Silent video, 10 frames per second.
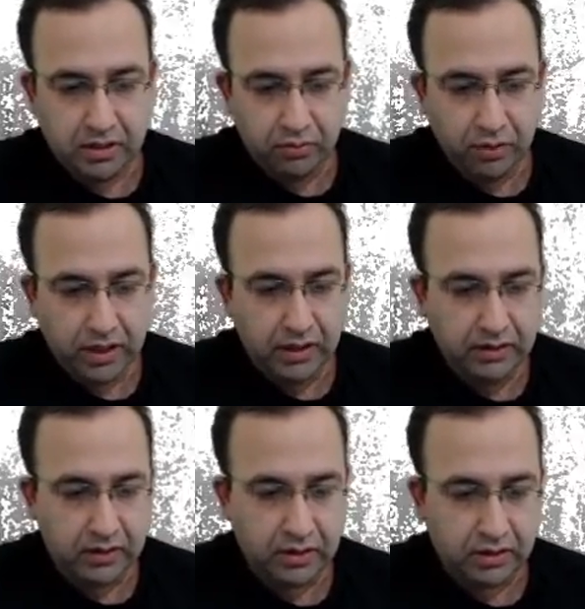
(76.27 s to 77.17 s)
What
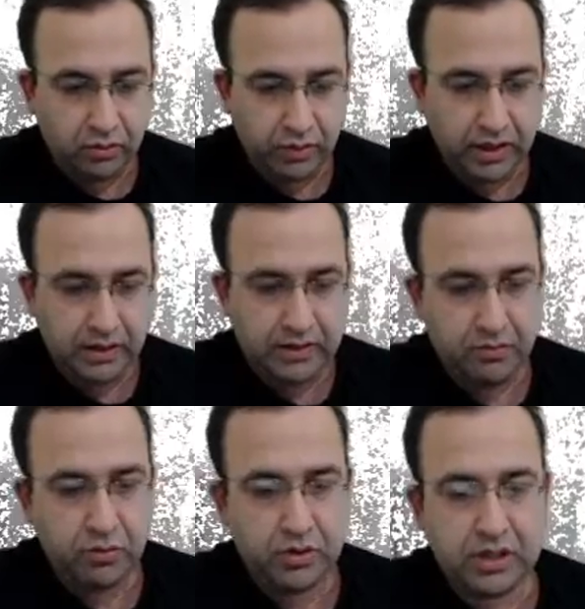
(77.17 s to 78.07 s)
is the, what is the
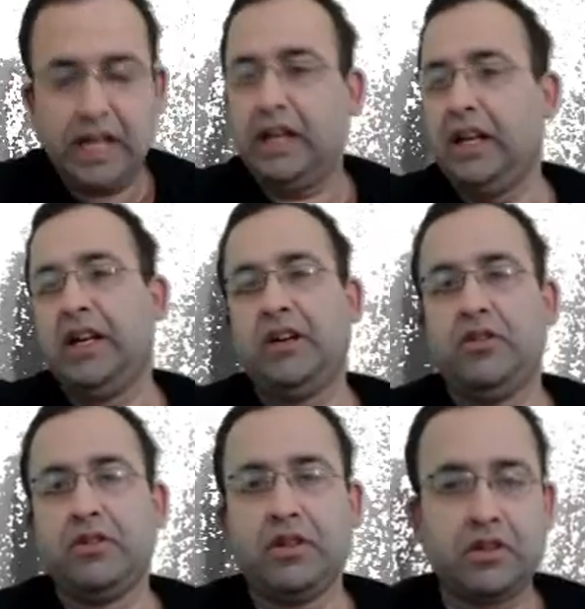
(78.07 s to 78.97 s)
most likely
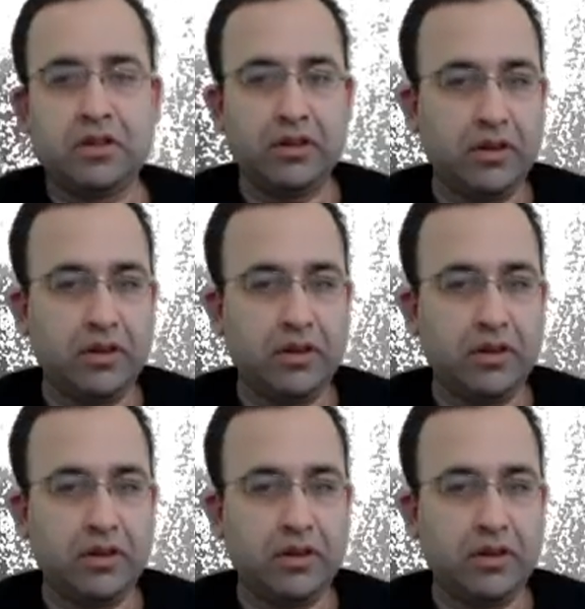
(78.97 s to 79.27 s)
diagnosis?